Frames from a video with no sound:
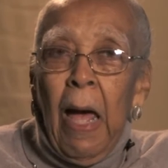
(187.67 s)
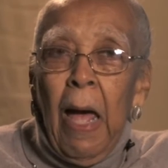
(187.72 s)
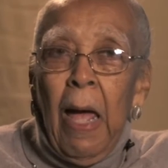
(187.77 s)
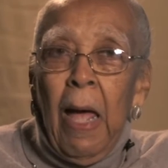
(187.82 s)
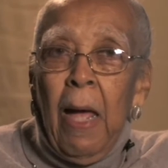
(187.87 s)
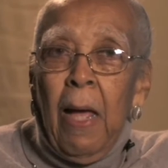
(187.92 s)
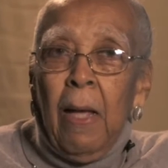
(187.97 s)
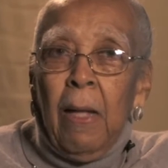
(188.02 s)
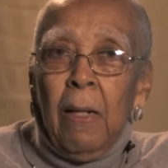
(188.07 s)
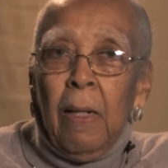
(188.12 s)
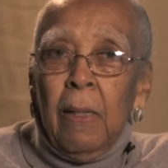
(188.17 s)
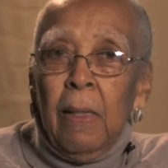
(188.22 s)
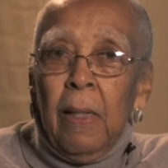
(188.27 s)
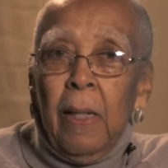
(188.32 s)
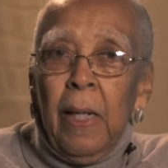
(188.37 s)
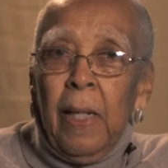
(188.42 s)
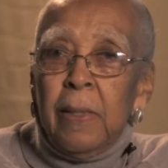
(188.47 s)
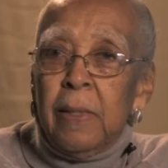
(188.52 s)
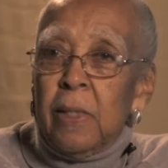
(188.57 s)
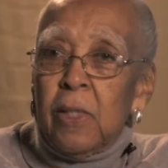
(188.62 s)
And
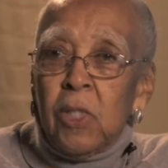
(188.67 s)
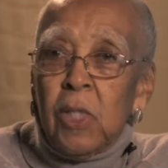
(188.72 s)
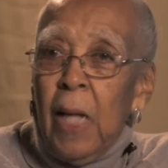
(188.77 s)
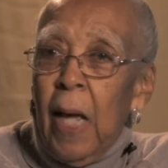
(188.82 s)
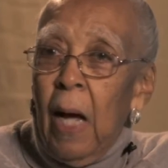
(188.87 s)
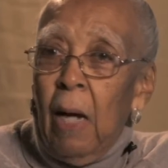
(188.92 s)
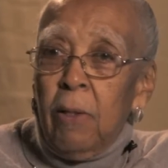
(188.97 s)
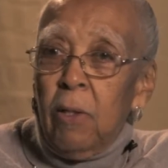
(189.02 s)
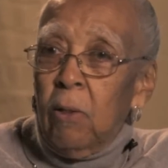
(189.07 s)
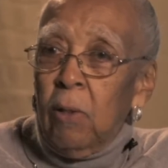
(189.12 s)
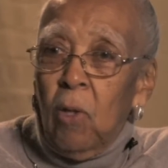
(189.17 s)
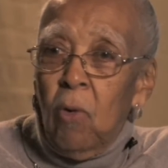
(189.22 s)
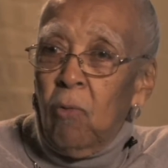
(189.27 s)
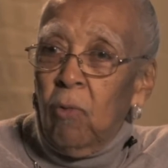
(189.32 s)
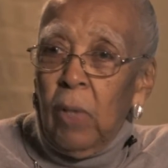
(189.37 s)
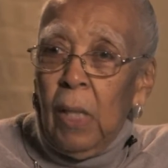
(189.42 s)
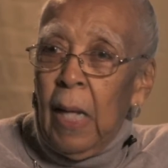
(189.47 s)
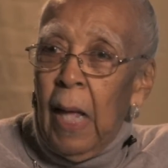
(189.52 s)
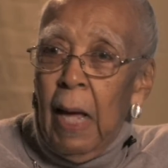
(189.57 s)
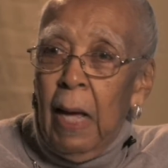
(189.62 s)
as a child, you don't
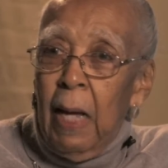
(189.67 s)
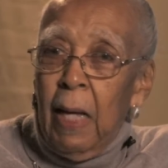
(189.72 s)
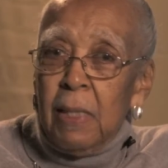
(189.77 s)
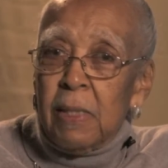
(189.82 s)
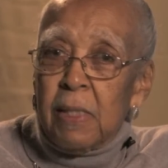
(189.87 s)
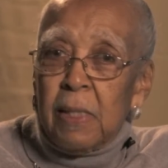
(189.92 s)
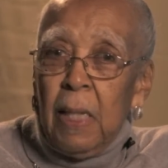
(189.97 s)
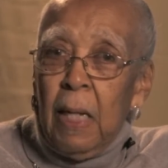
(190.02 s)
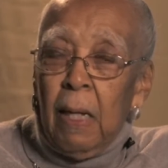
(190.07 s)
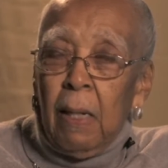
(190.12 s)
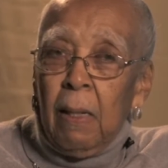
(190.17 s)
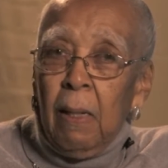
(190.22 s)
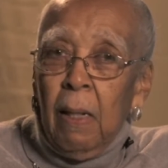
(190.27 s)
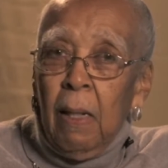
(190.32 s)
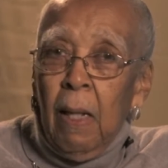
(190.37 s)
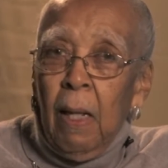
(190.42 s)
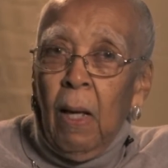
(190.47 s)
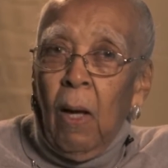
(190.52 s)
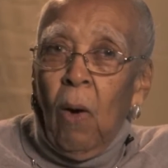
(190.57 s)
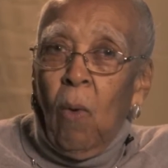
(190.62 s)
realize that
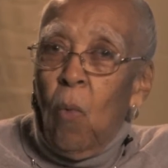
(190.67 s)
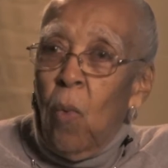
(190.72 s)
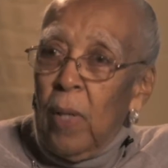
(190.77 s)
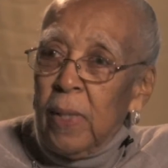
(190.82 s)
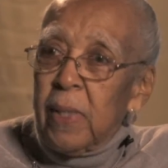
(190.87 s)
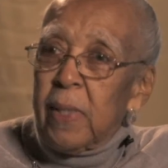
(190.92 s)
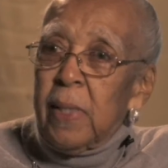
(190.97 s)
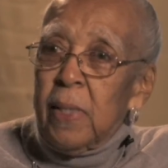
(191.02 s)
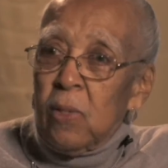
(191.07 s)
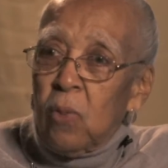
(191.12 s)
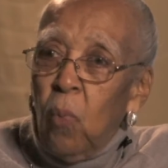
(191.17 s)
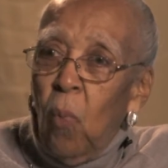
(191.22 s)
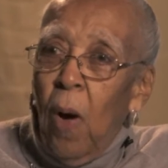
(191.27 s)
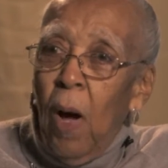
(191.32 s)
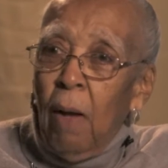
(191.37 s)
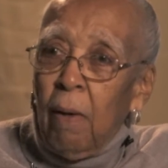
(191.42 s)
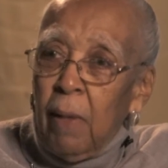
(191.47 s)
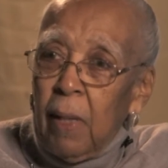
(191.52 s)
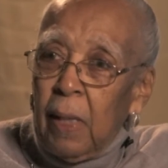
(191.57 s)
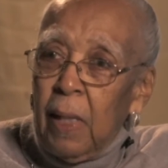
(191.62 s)
once this
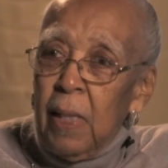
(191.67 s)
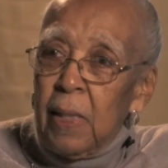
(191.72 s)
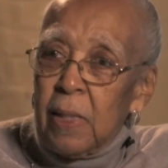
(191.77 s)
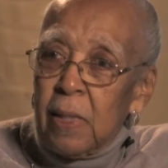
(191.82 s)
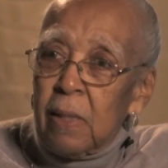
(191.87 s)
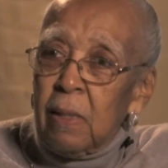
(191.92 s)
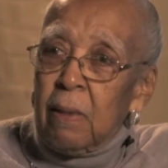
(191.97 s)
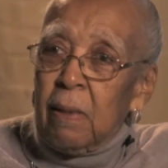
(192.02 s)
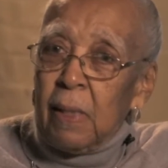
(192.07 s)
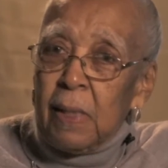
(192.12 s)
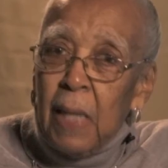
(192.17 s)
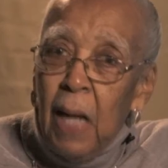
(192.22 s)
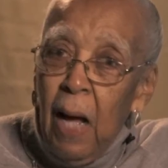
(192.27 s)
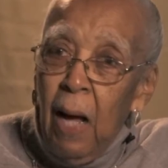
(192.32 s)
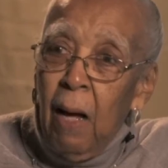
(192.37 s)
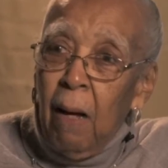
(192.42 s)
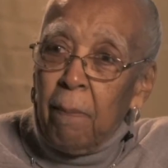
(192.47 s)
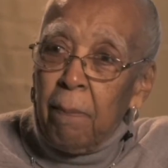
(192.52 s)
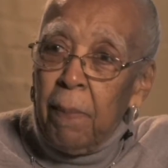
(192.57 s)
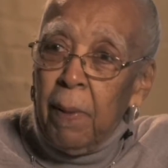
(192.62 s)
water gets to the
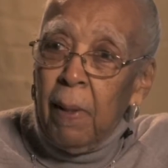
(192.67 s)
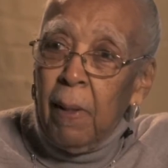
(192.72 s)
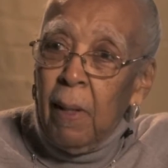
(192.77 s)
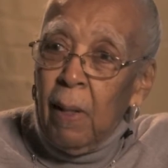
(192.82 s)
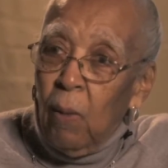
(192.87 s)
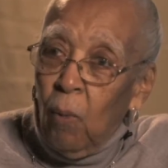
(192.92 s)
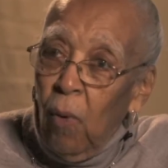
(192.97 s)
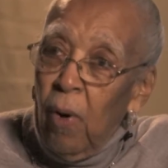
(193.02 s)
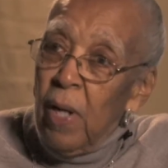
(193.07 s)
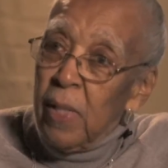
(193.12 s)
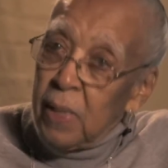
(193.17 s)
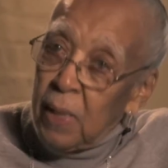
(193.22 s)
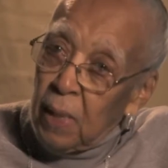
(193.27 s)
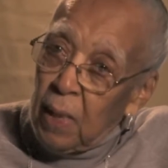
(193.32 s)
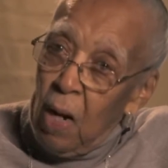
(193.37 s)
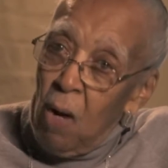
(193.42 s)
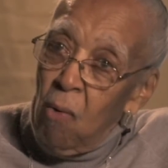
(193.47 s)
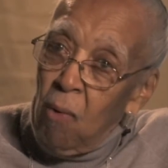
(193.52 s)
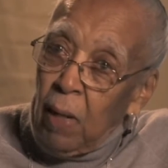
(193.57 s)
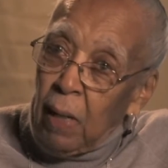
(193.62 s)
top, where is it
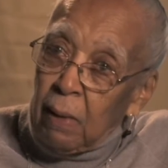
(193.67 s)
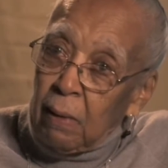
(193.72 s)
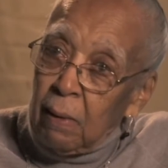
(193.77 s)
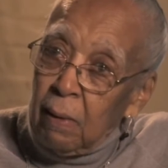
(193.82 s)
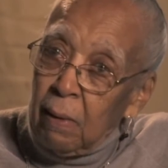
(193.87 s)
going?